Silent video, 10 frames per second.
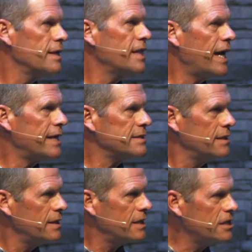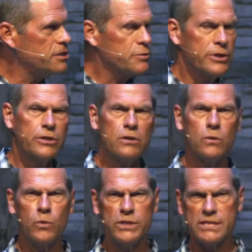that
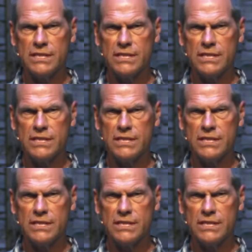Israel would